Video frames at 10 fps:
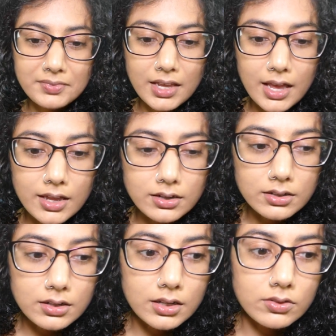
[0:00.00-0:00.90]
and
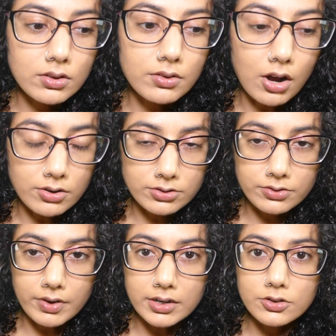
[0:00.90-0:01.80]
it's harder to
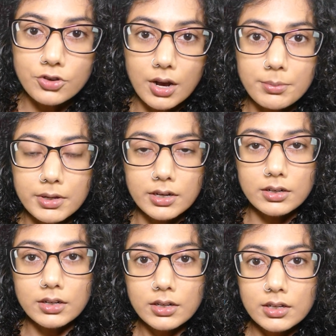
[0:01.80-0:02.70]
find a job
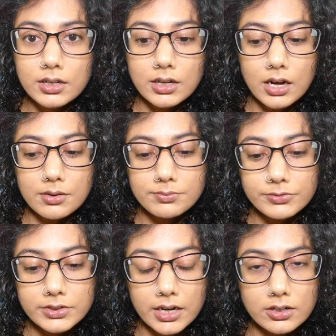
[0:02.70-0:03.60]
in
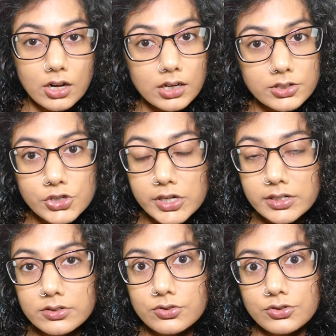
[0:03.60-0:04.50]
technology
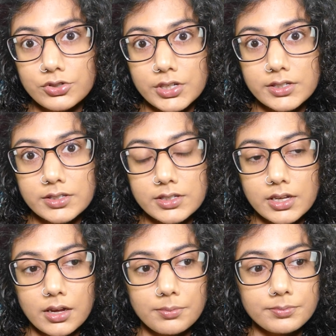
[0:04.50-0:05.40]
industries.
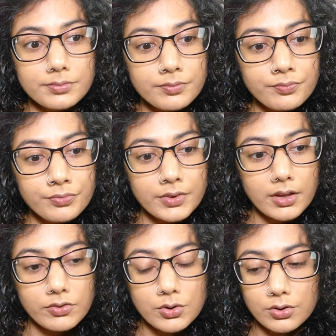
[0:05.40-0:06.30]

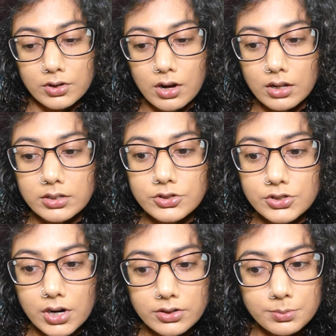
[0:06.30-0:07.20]
If you go to college, it's
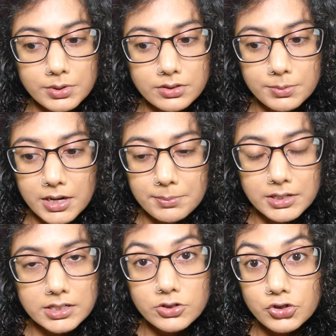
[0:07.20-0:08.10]
hard to become a
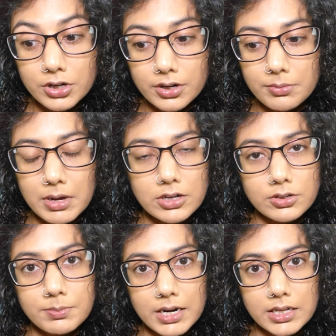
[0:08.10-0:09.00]
teacher and make good
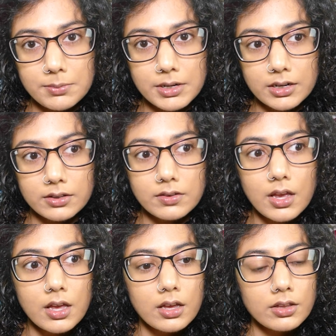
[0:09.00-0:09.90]
money because
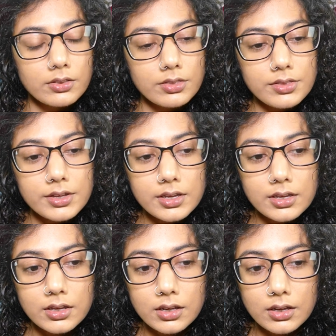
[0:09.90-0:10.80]

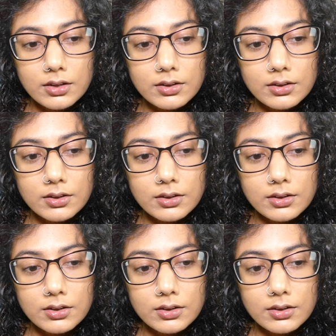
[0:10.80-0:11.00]
the